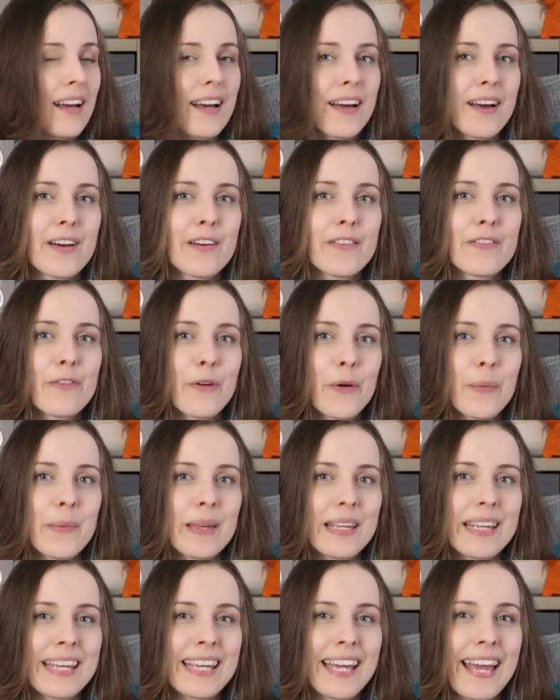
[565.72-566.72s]
uh, for
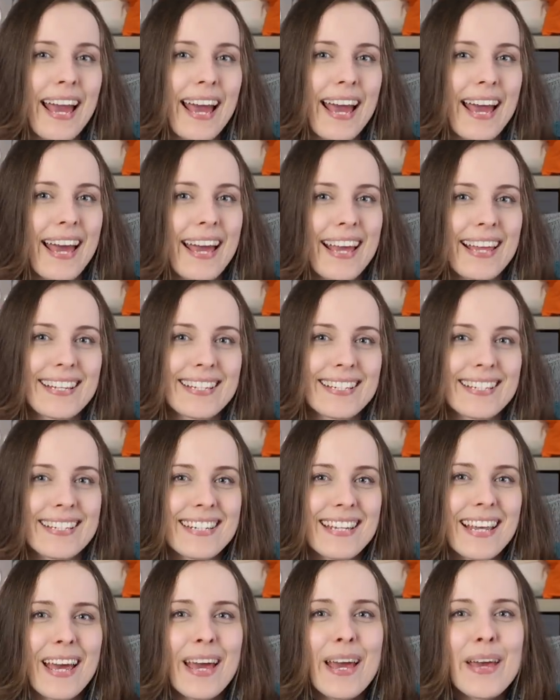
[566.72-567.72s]
me and
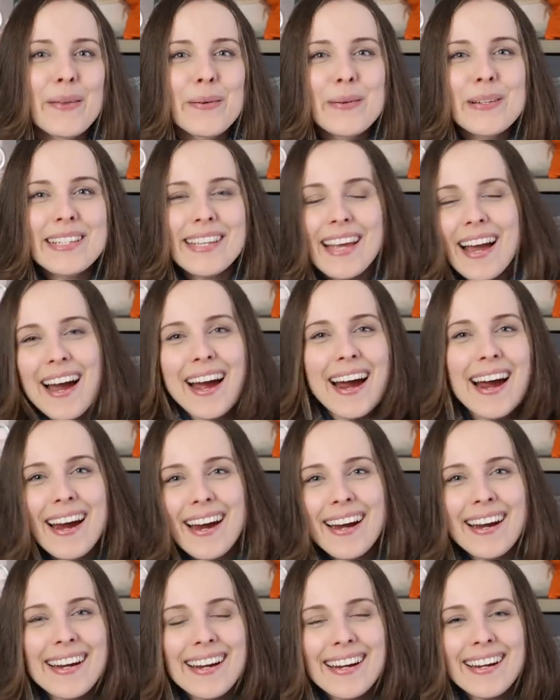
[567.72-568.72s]
it was
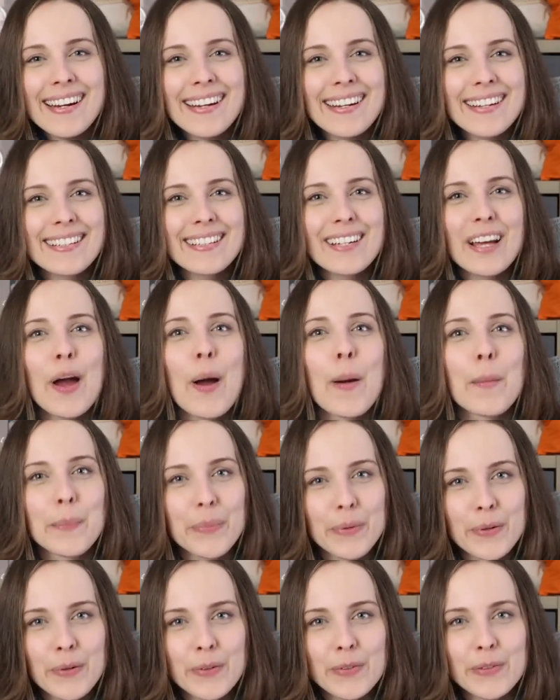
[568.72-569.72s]
yarn!
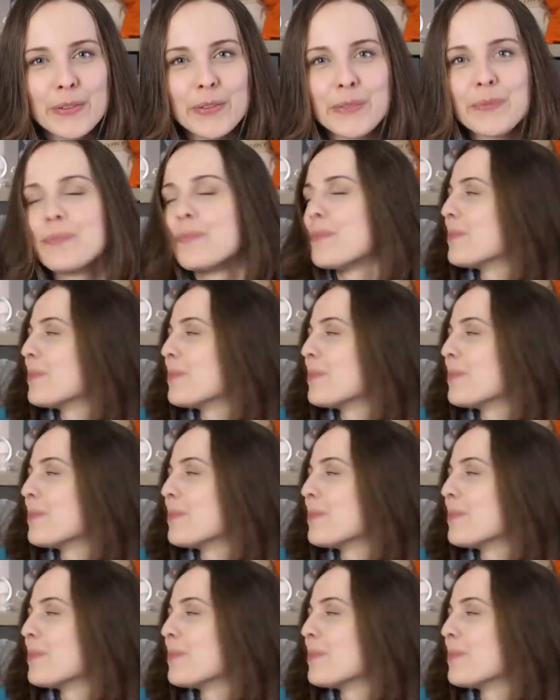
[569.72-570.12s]
Beautiful.